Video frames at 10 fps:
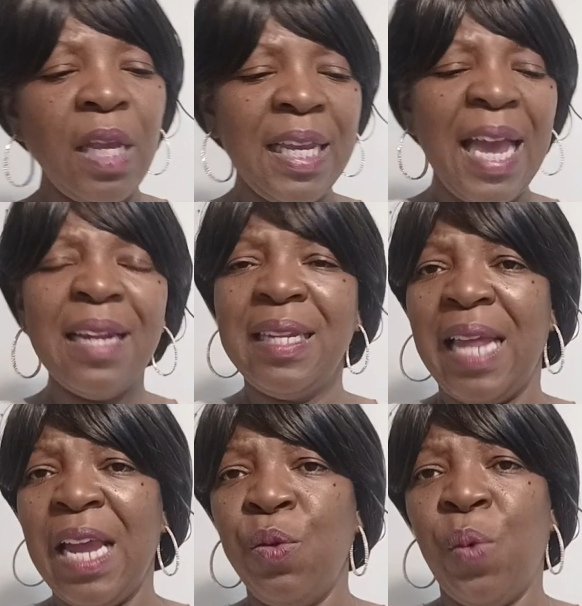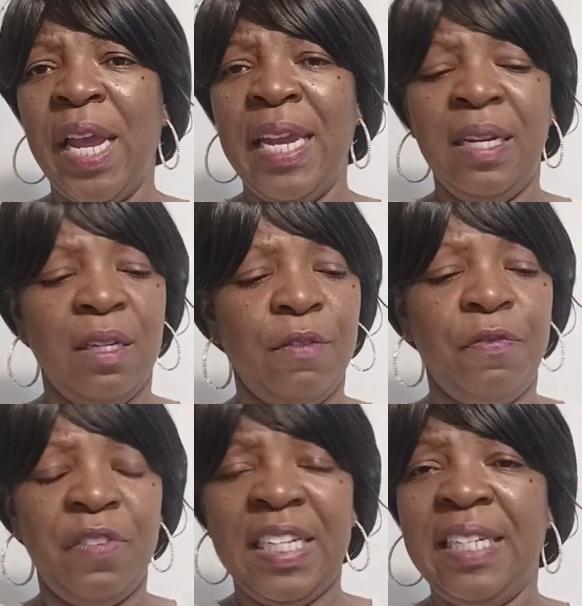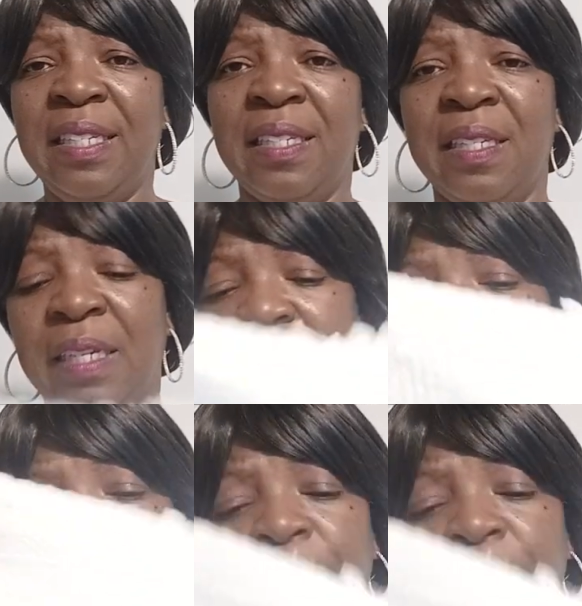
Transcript: kind of lightweight fleece, not